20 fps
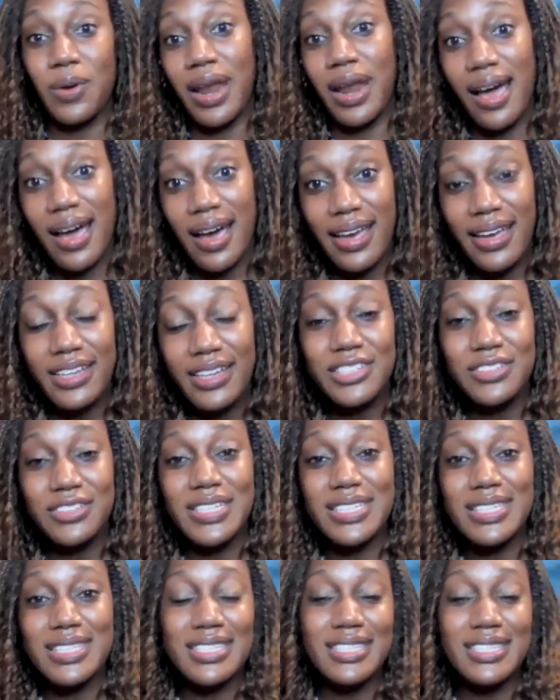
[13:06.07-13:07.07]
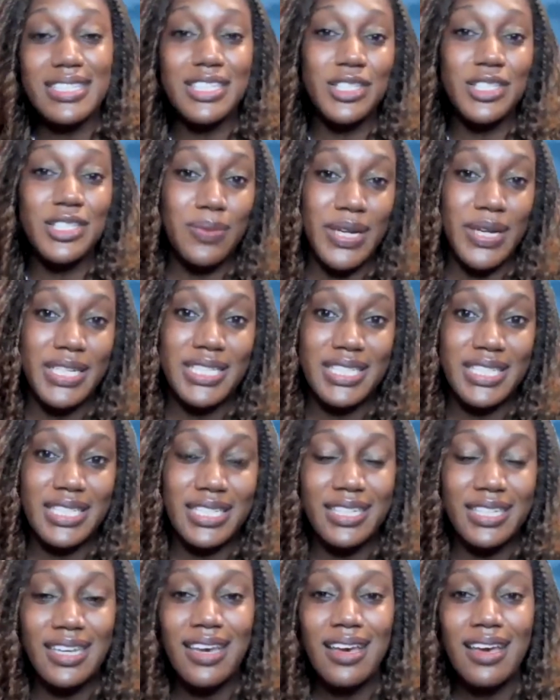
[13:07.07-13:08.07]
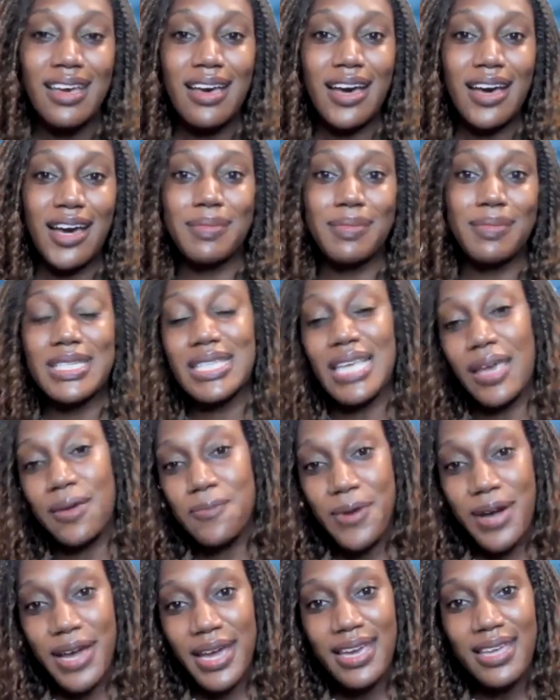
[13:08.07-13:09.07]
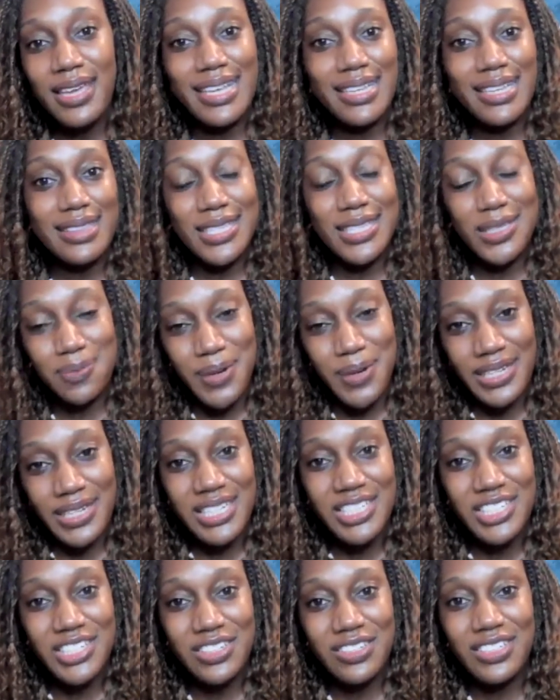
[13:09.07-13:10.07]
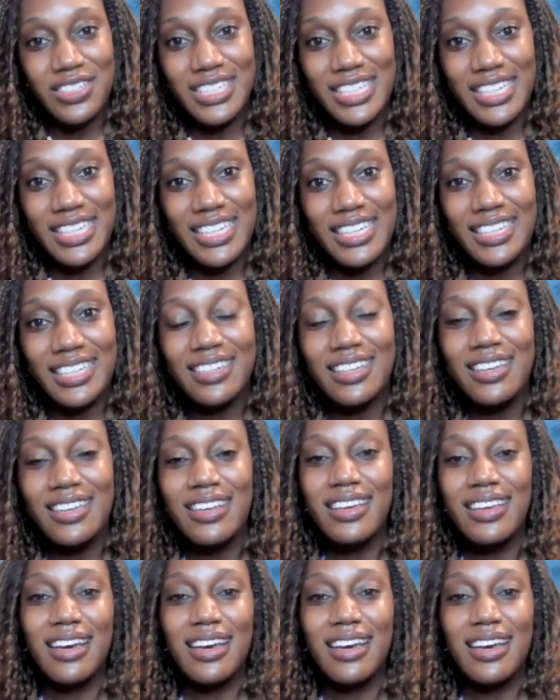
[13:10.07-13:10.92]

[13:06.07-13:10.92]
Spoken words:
Would I address this situation the same way that this practitioner did?